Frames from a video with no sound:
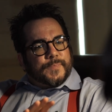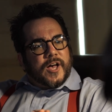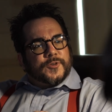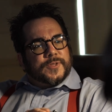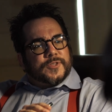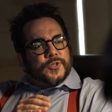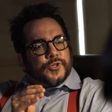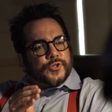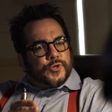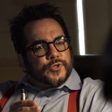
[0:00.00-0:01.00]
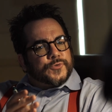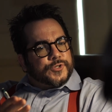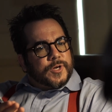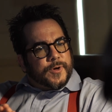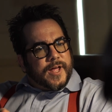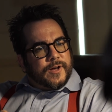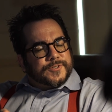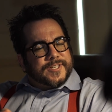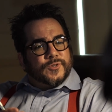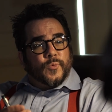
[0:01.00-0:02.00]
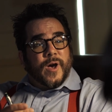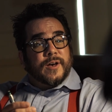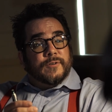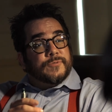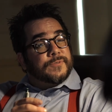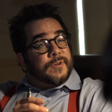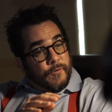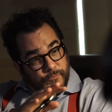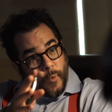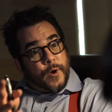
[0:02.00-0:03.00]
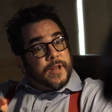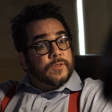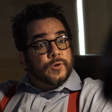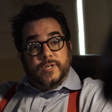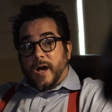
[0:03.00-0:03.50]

it possible that the search for someone else is a way of avoiding those